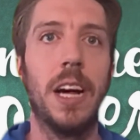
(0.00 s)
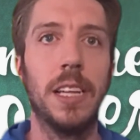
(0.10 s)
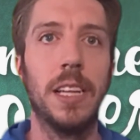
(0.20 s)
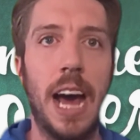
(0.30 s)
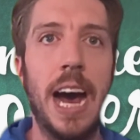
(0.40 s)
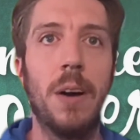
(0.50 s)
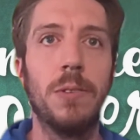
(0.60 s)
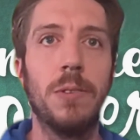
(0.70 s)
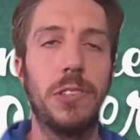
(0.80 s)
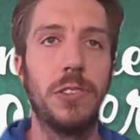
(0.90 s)
it
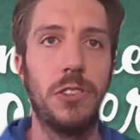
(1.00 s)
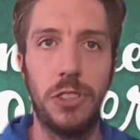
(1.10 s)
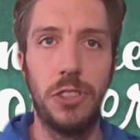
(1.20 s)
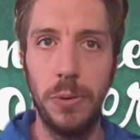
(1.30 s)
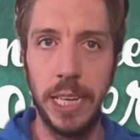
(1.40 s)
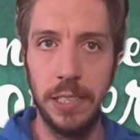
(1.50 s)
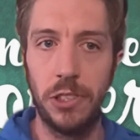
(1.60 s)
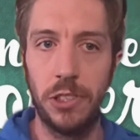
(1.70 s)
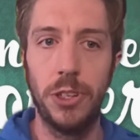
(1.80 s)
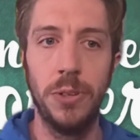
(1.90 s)
allows
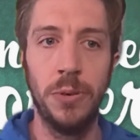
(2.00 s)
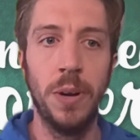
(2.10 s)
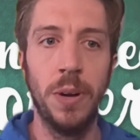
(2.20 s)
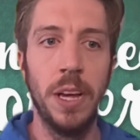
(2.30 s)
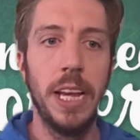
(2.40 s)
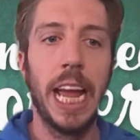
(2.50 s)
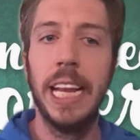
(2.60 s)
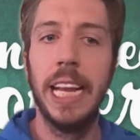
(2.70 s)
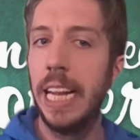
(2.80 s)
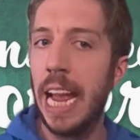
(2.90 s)
students to
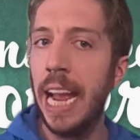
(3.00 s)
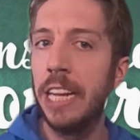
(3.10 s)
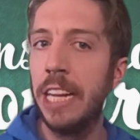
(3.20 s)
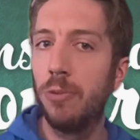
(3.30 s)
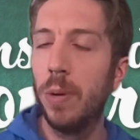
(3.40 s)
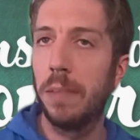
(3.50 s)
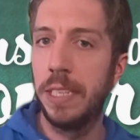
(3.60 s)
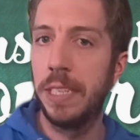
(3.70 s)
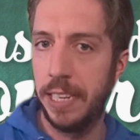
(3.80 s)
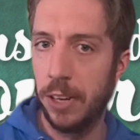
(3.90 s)
engage
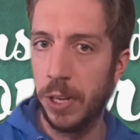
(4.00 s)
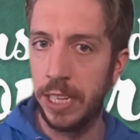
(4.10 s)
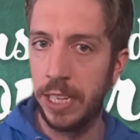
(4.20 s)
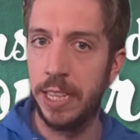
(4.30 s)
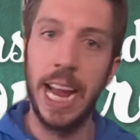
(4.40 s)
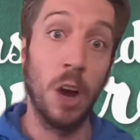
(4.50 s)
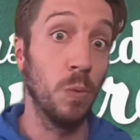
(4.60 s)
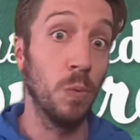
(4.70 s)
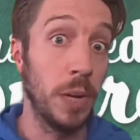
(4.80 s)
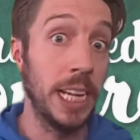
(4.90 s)
with material that they
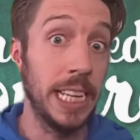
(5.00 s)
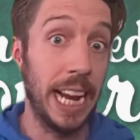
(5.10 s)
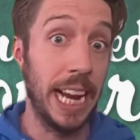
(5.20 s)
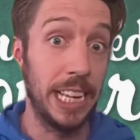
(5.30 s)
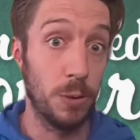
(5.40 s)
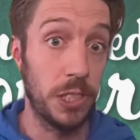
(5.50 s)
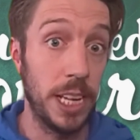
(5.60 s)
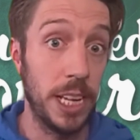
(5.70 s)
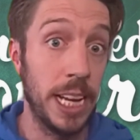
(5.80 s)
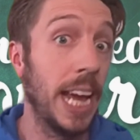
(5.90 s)
are really
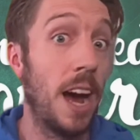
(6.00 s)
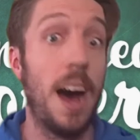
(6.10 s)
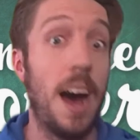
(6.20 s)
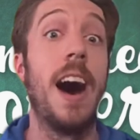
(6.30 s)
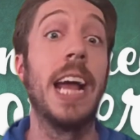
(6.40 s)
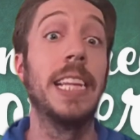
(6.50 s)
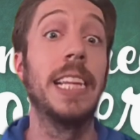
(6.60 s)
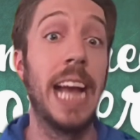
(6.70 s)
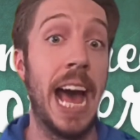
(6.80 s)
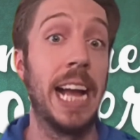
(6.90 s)
interested in a
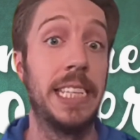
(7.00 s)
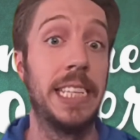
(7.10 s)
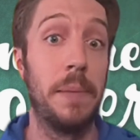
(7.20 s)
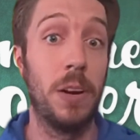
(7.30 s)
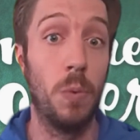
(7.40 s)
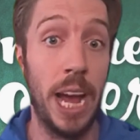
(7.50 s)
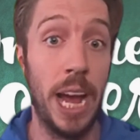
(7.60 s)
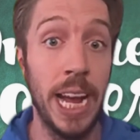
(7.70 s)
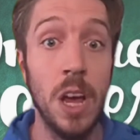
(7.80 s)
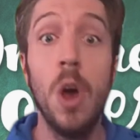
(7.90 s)
highly academic
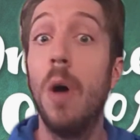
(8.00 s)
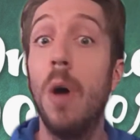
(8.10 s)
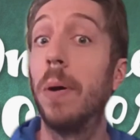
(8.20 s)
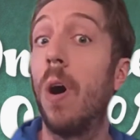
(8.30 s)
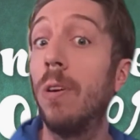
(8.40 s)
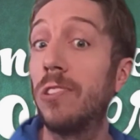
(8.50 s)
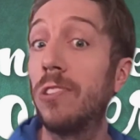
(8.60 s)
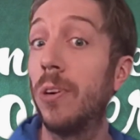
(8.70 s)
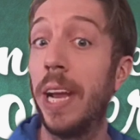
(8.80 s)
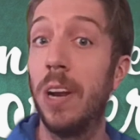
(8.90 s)
way, but
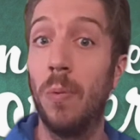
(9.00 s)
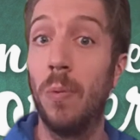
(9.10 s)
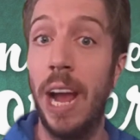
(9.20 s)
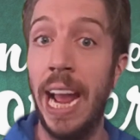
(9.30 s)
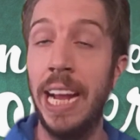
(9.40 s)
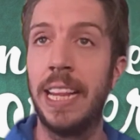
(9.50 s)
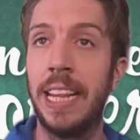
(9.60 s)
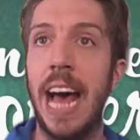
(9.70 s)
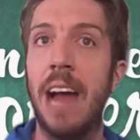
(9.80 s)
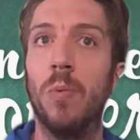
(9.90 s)
also in a way
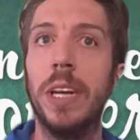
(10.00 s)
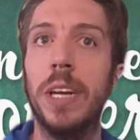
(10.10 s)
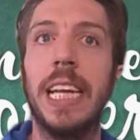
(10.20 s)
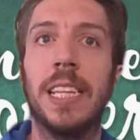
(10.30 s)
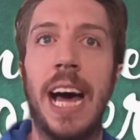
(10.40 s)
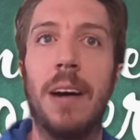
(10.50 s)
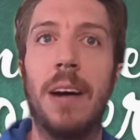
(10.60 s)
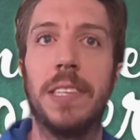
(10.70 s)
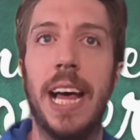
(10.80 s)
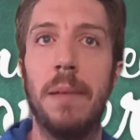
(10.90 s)
that really
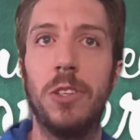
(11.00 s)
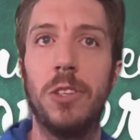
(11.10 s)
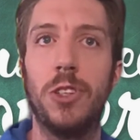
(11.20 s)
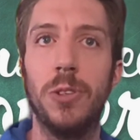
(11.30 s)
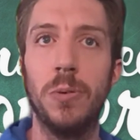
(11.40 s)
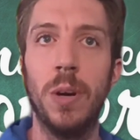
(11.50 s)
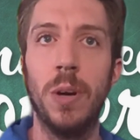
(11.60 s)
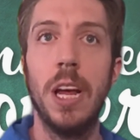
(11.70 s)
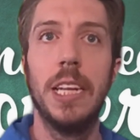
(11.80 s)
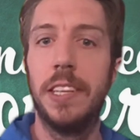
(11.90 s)
allows them
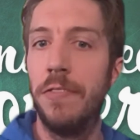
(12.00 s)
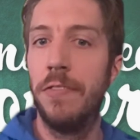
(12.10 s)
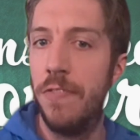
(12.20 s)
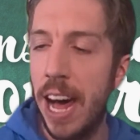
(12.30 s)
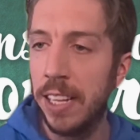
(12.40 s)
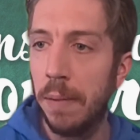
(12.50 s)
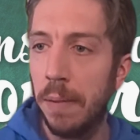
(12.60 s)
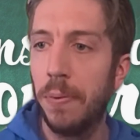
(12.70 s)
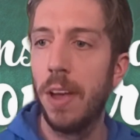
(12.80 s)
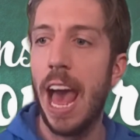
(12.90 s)
to
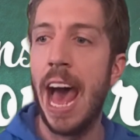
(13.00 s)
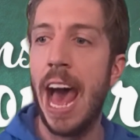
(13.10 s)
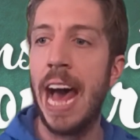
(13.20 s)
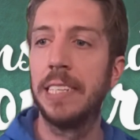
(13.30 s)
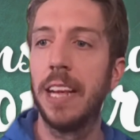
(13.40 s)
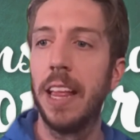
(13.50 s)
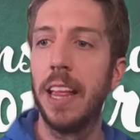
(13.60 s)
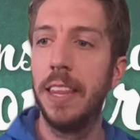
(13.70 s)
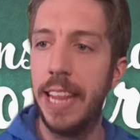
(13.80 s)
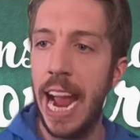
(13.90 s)
develop at
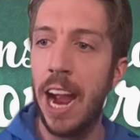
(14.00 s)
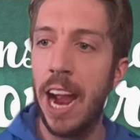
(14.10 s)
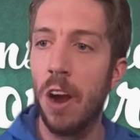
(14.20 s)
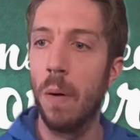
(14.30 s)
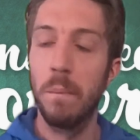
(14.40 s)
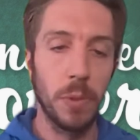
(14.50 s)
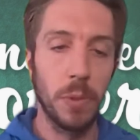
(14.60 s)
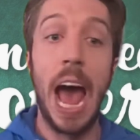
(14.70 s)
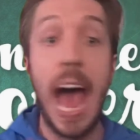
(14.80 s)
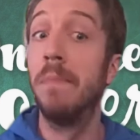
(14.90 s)
their
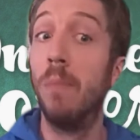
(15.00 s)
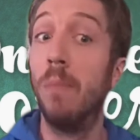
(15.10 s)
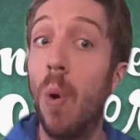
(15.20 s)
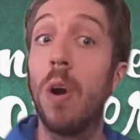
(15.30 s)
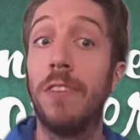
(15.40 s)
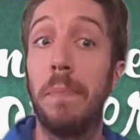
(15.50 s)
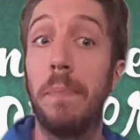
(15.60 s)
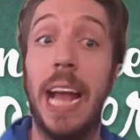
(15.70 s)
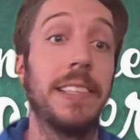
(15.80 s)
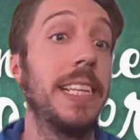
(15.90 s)
at more of a
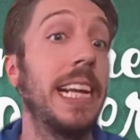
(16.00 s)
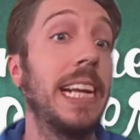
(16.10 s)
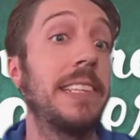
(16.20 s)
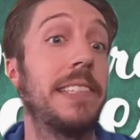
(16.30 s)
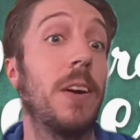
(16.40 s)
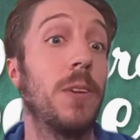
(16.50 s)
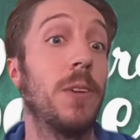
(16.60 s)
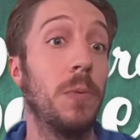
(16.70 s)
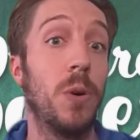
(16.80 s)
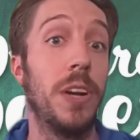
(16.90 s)
pace than they
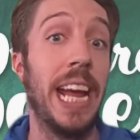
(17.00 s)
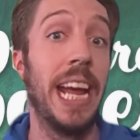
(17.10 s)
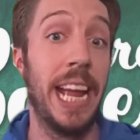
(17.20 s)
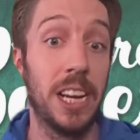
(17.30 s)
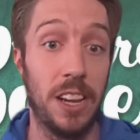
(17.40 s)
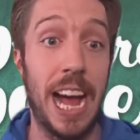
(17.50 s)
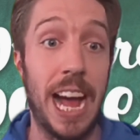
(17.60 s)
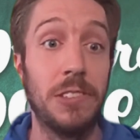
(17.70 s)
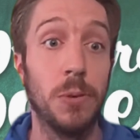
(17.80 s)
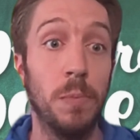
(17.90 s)
necessarily would in a
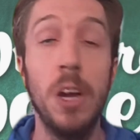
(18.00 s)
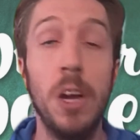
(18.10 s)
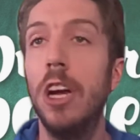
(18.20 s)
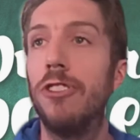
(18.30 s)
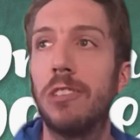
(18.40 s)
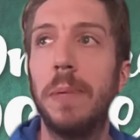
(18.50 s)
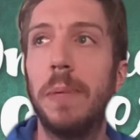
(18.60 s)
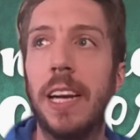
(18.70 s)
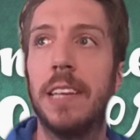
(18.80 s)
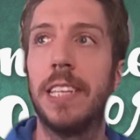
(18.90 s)
classroom, just
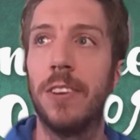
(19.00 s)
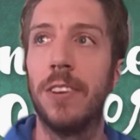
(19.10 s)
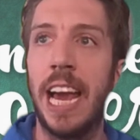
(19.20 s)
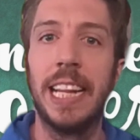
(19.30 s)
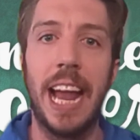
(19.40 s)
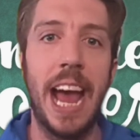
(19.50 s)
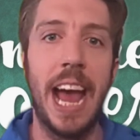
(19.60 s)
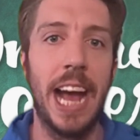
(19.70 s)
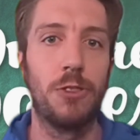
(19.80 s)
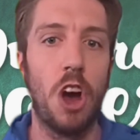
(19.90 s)
because they're getting that
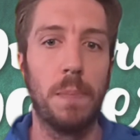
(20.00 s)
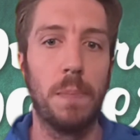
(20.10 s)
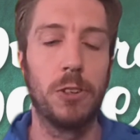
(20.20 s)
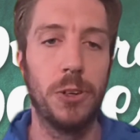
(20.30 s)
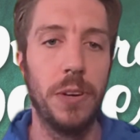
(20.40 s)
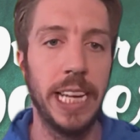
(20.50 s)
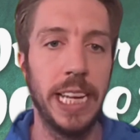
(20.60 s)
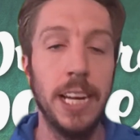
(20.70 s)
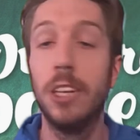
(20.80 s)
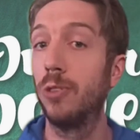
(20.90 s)
extra
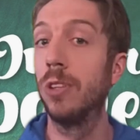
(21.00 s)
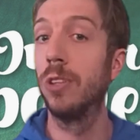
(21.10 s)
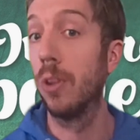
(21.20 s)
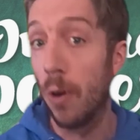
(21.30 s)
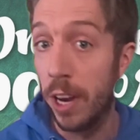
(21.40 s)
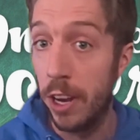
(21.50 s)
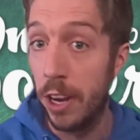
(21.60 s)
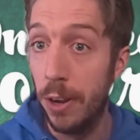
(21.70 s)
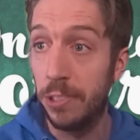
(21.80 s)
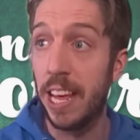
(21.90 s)
opportunity to learn in
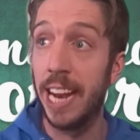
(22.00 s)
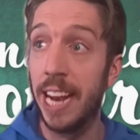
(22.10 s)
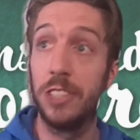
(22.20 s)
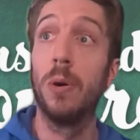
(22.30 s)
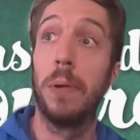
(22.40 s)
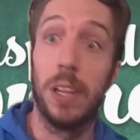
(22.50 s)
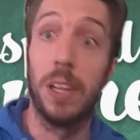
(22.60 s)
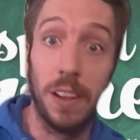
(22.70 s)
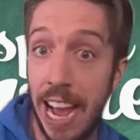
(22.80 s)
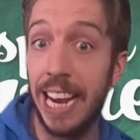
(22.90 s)
a new setting, to
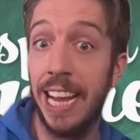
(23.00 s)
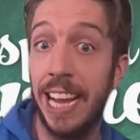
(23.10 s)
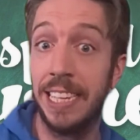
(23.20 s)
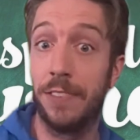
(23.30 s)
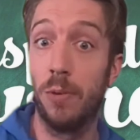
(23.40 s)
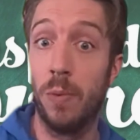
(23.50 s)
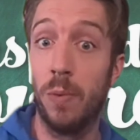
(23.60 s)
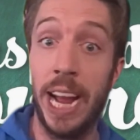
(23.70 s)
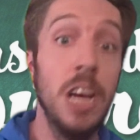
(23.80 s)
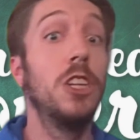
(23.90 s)
apply it in a different
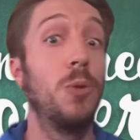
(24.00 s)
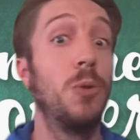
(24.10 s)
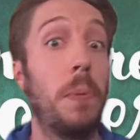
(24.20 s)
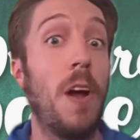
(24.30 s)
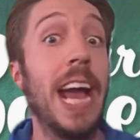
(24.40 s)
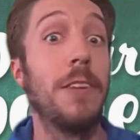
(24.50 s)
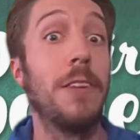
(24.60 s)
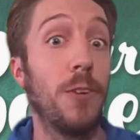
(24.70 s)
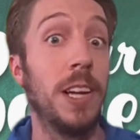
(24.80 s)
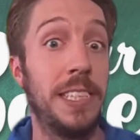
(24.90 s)
way, to apply
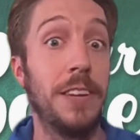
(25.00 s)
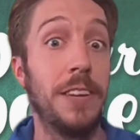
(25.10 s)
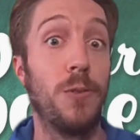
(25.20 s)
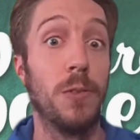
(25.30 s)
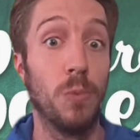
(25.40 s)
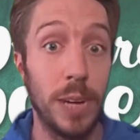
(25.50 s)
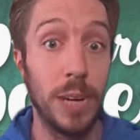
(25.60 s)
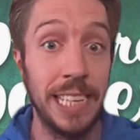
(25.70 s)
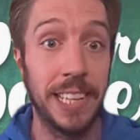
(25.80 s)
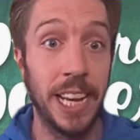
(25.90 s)
it for a different
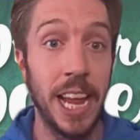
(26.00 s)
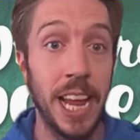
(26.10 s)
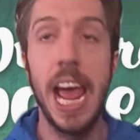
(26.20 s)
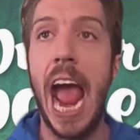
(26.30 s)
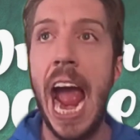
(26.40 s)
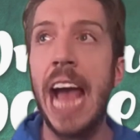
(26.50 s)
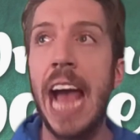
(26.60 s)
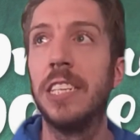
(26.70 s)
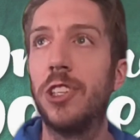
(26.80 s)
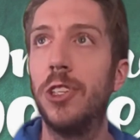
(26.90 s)
reason,
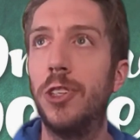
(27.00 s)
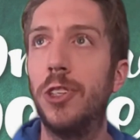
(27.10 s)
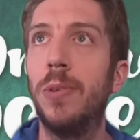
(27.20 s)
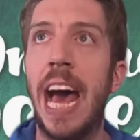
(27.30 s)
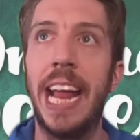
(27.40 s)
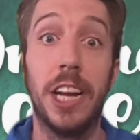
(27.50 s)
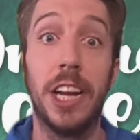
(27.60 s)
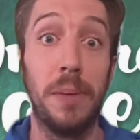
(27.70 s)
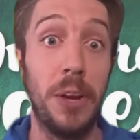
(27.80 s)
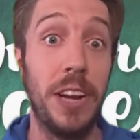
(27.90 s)
and to do that in
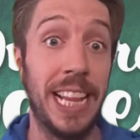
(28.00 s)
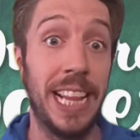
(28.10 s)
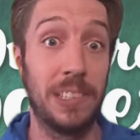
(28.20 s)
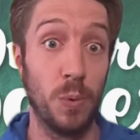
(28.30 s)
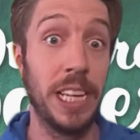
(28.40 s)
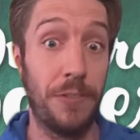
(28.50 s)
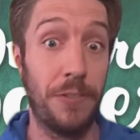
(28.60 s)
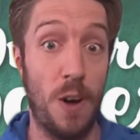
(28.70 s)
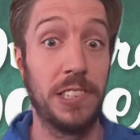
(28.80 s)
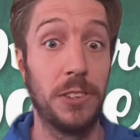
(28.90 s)
a community that's really
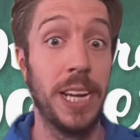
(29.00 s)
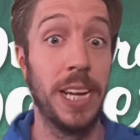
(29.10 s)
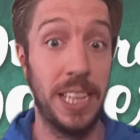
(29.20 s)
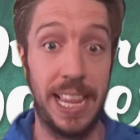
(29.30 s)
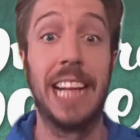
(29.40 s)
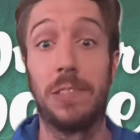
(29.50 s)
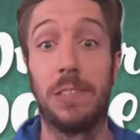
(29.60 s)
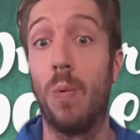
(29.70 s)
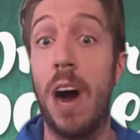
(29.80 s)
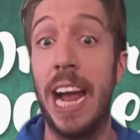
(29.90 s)
fostering.
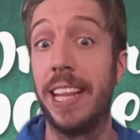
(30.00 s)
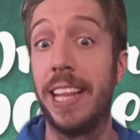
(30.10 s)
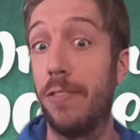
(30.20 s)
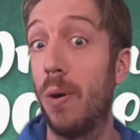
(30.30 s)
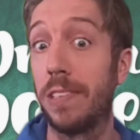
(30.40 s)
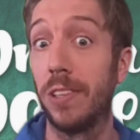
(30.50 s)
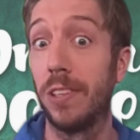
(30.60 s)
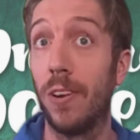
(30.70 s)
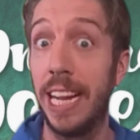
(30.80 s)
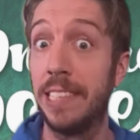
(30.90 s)
That's why I think Focused
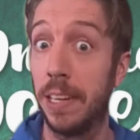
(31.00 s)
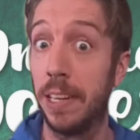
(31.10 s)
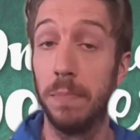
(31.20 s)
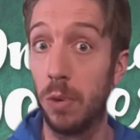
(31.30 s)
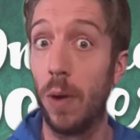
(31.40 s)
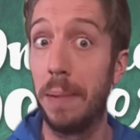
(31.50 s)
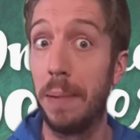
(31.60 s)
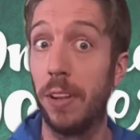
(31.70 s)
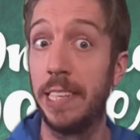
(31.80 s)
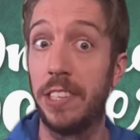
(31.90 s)
Learning is a
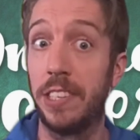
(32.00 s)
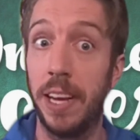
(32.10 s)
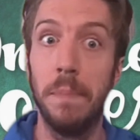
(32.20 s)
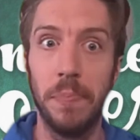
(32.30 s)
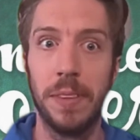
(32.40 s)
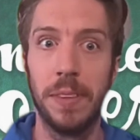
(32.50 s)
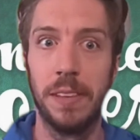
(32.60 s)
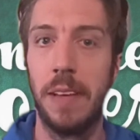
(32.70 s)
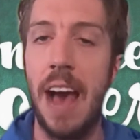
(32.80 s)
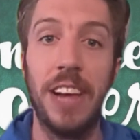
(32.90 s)
great place to
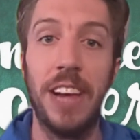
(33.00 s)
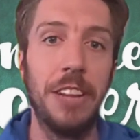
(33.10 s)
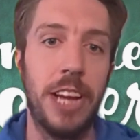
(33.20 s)
have